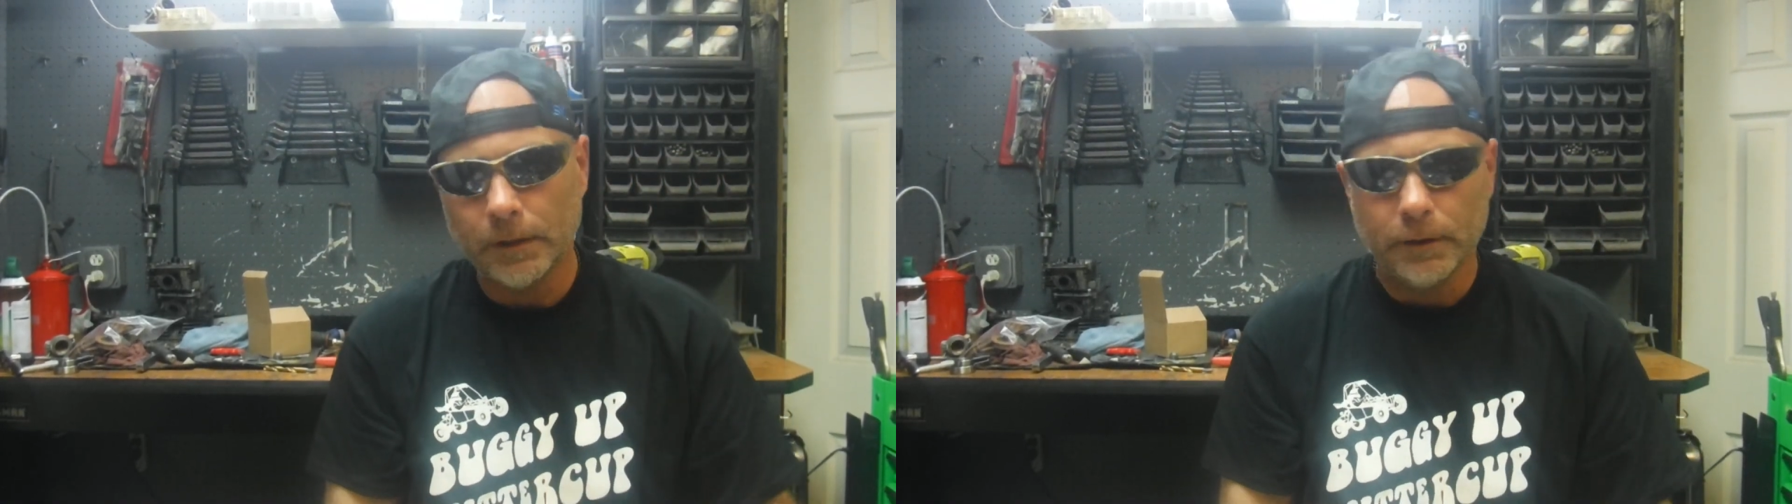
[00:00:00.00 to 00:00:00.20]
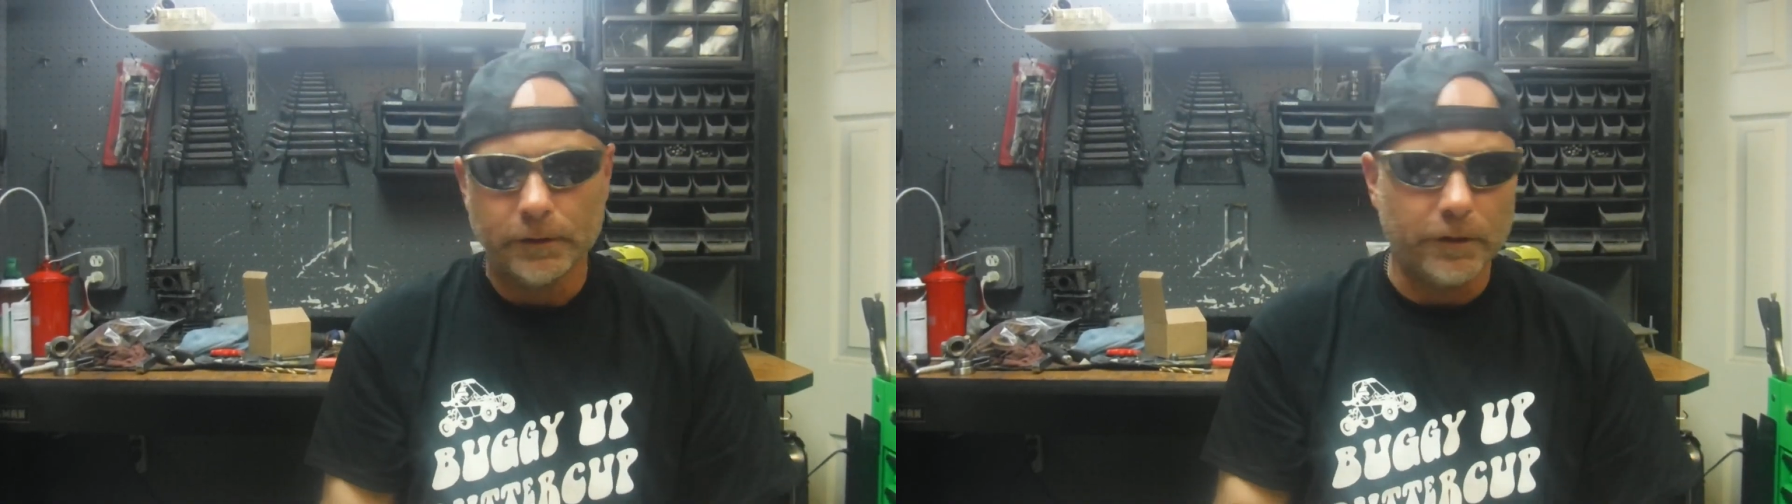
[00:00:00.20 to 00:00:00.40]

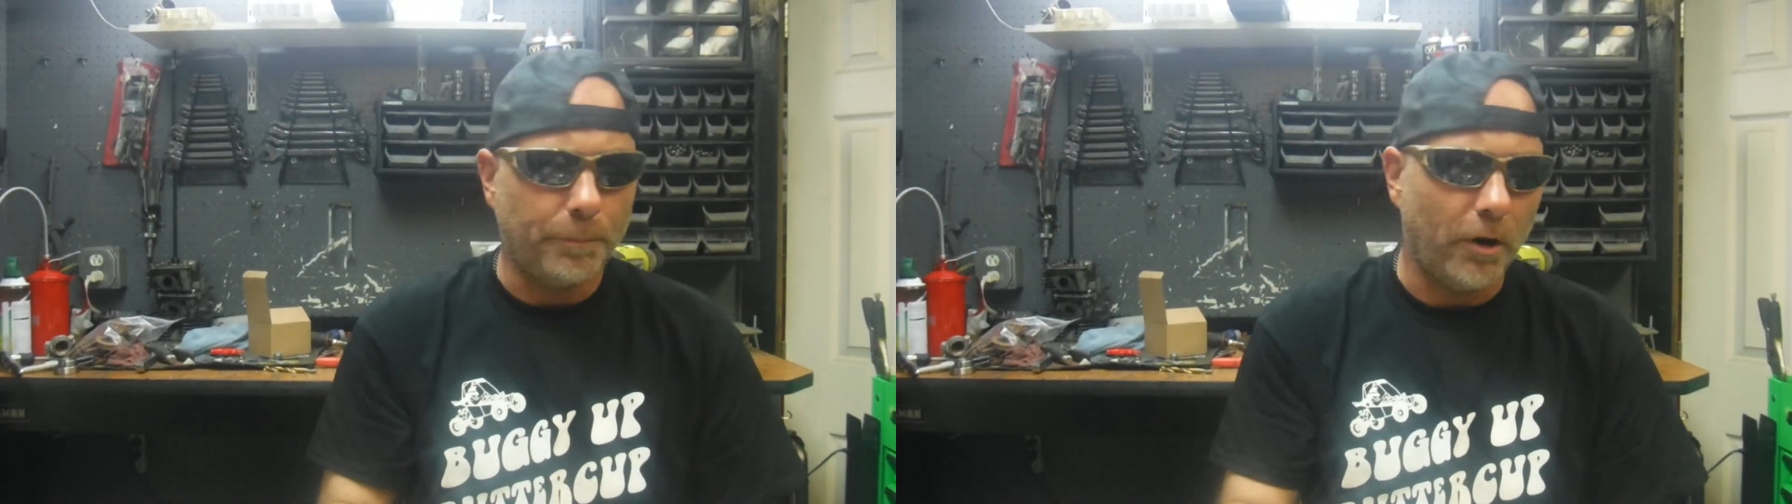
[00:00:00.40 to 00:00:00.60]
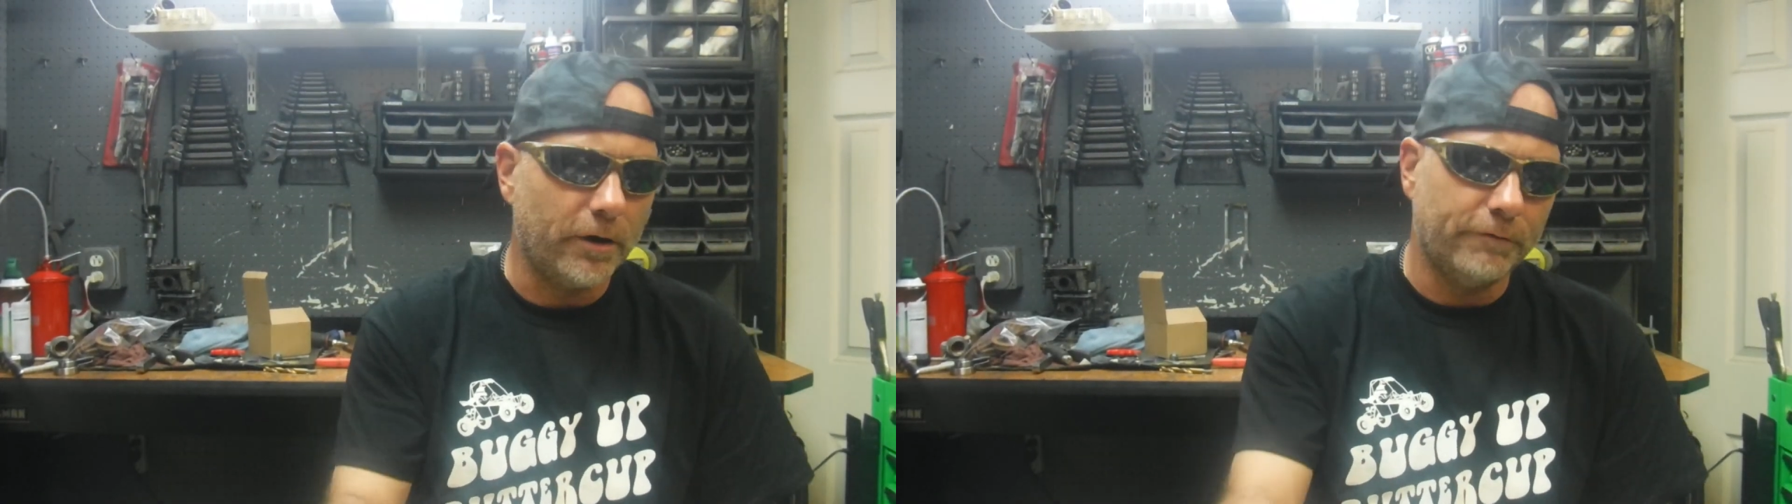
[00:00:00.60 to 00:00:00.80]
Another
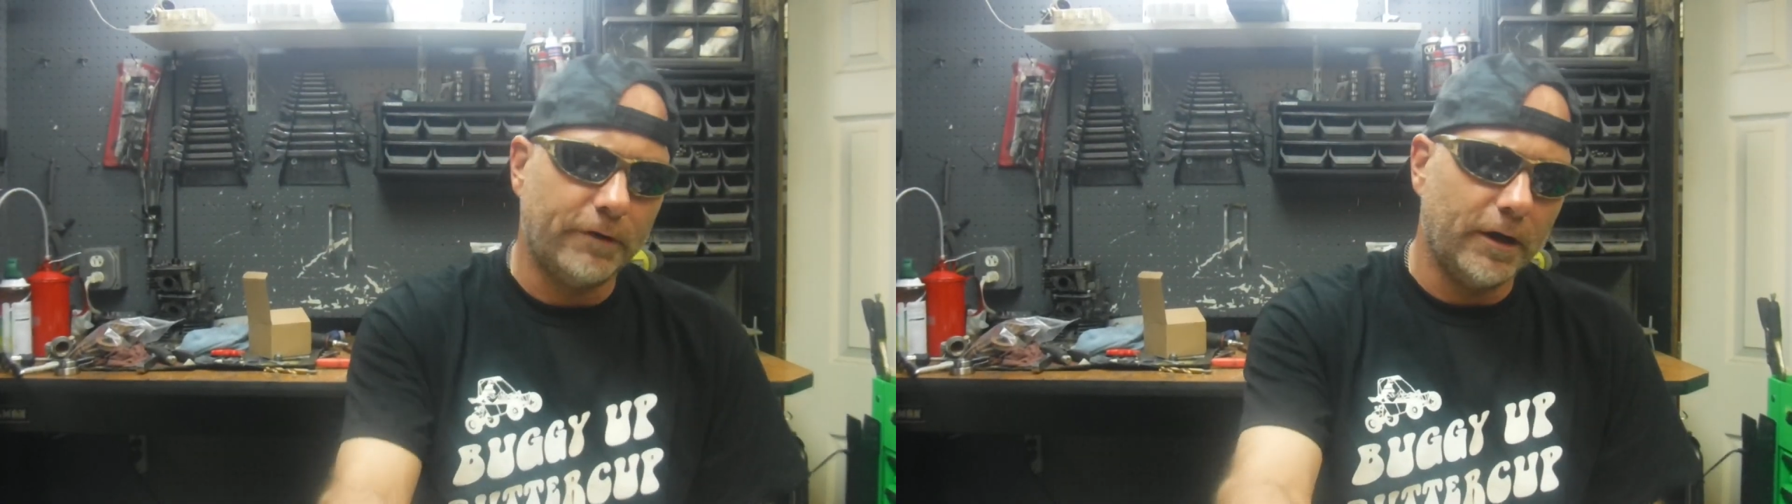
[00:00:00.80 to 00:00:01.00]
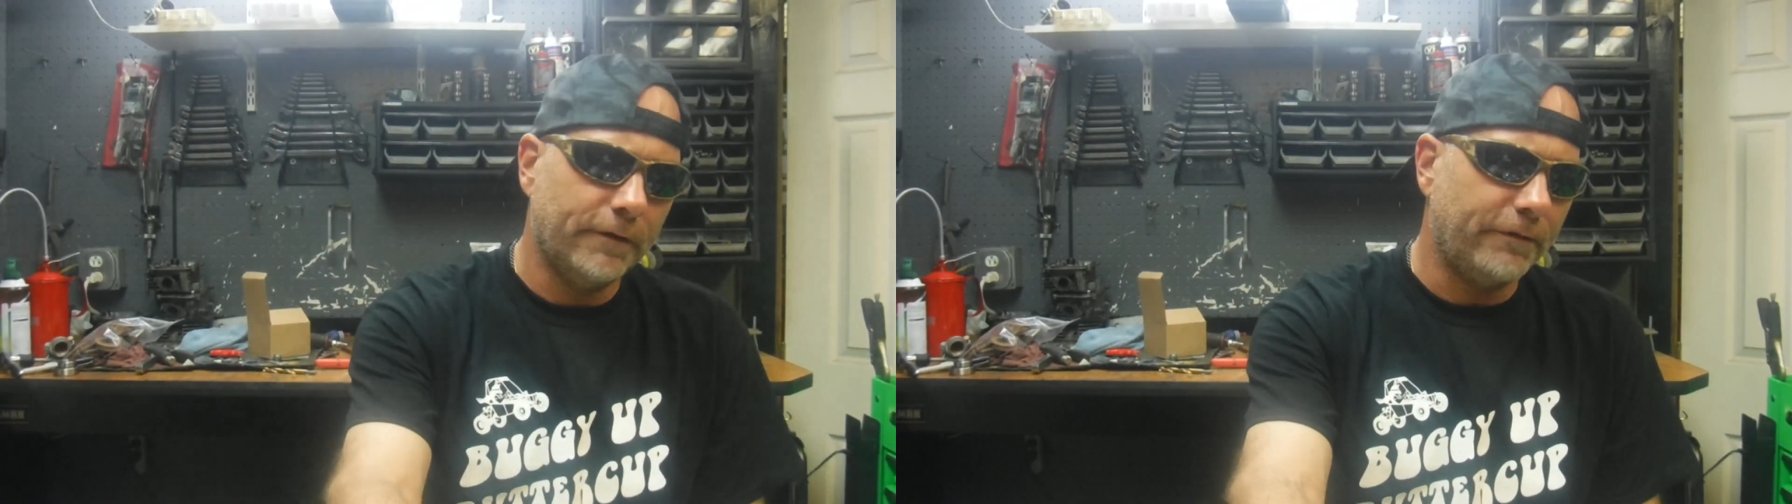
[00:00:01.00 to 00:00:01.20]
part of
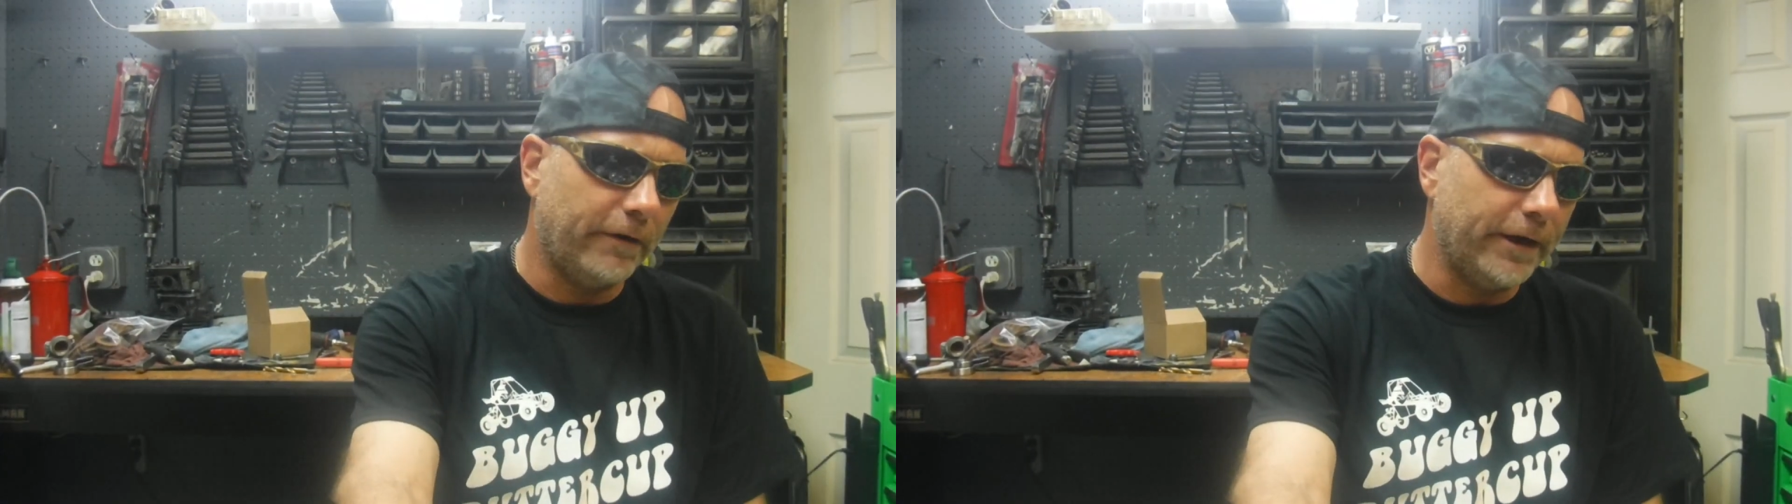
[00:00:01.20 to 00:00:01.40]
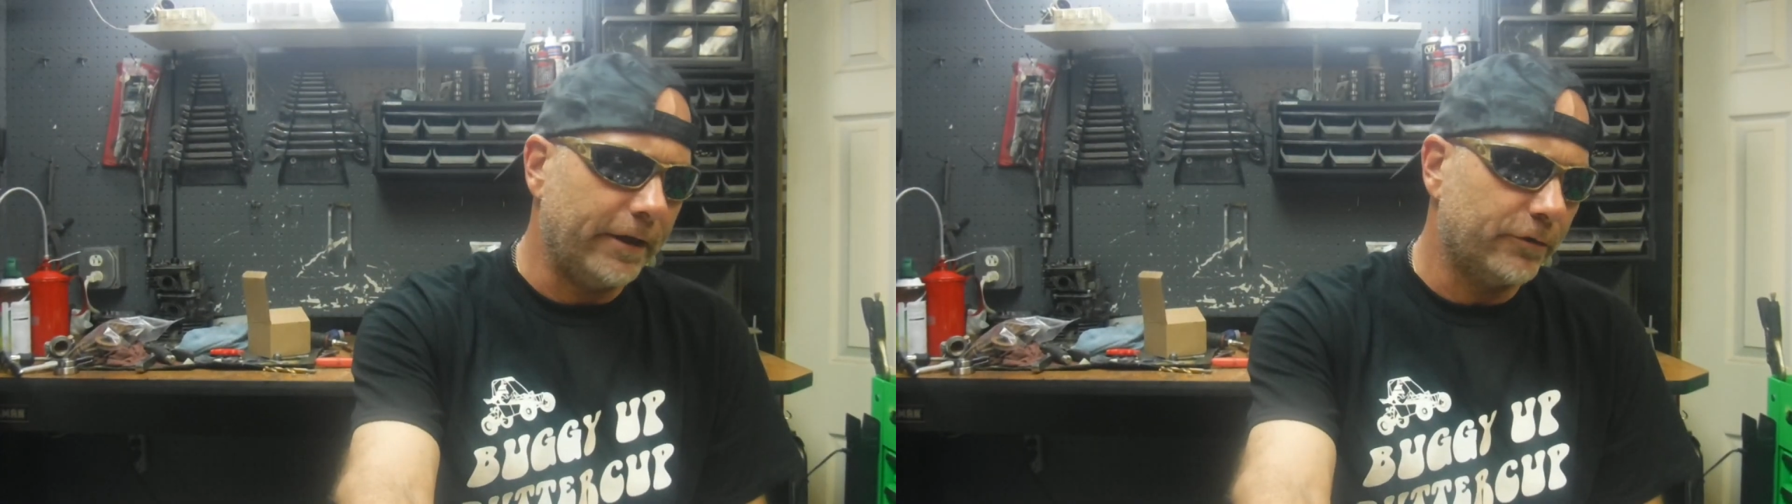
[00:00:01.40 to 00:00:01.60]

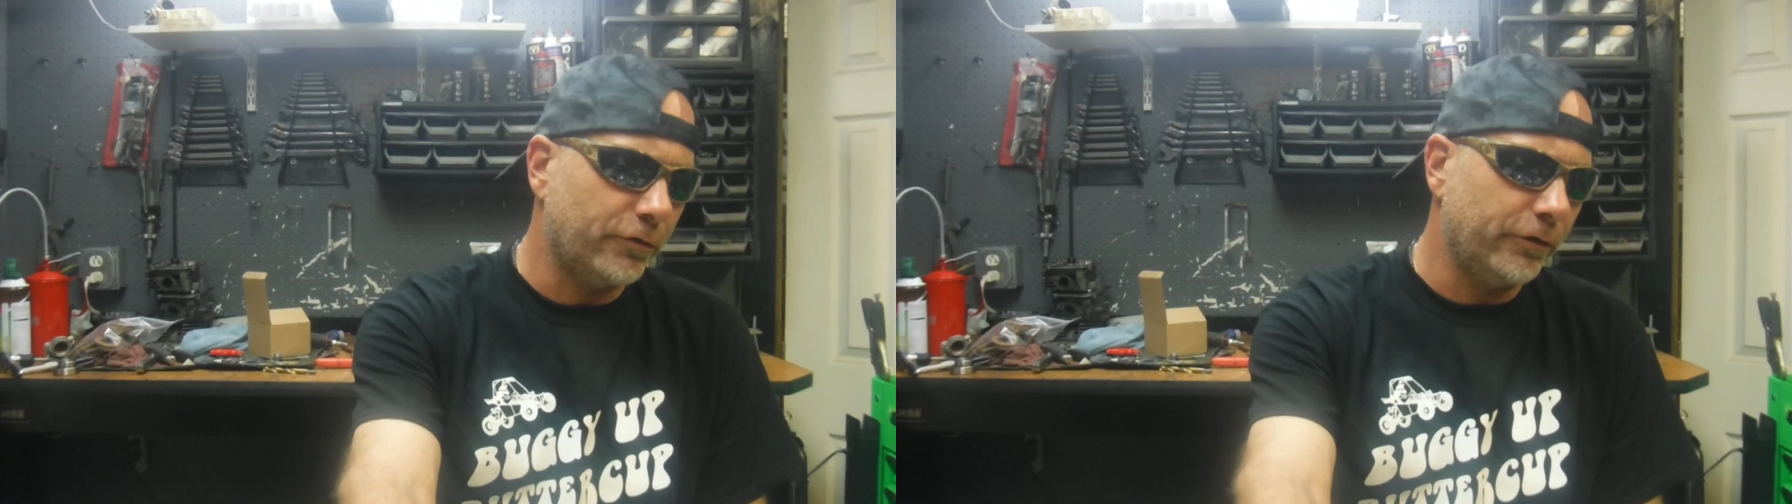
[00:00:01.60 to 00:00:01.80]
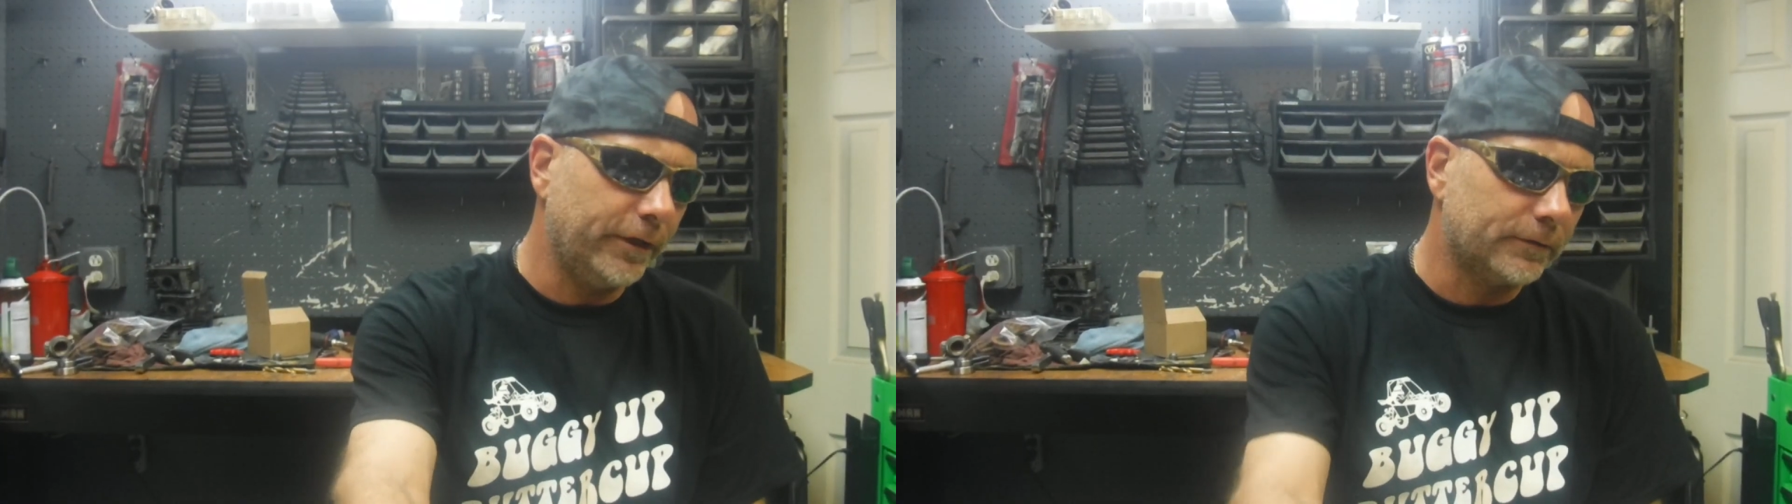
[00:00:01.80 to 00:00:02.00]
Variator
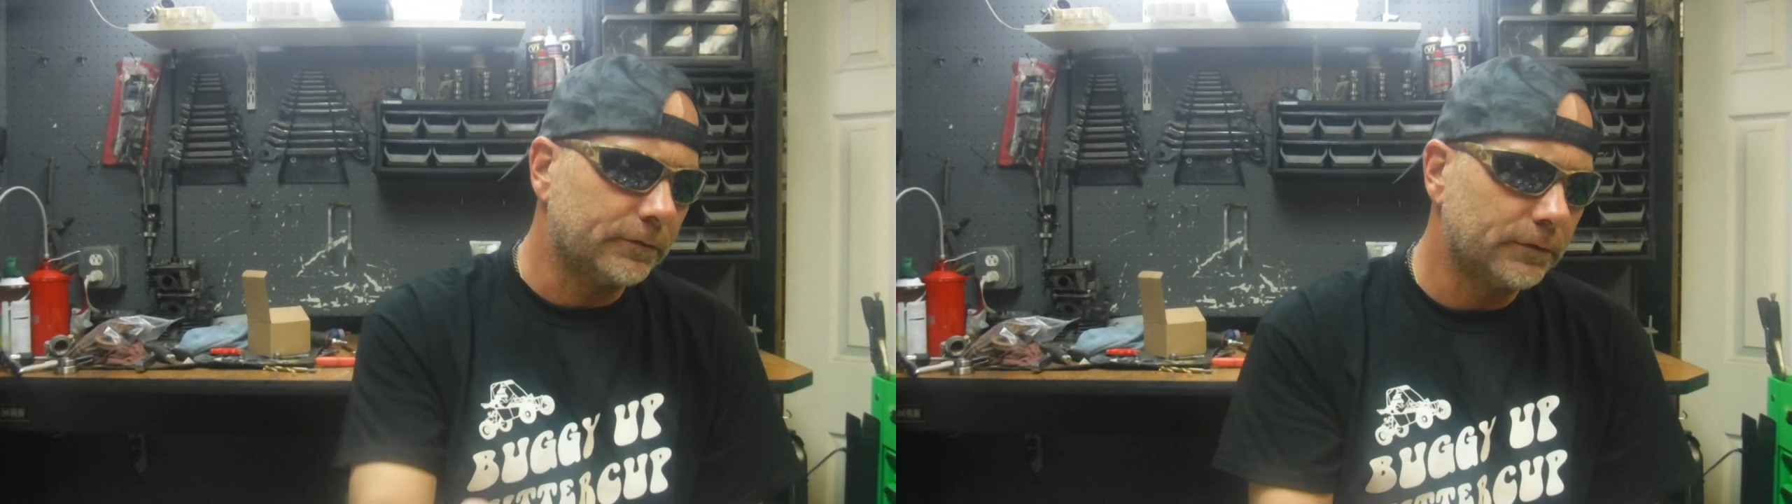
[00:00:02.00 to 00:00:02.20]
tuning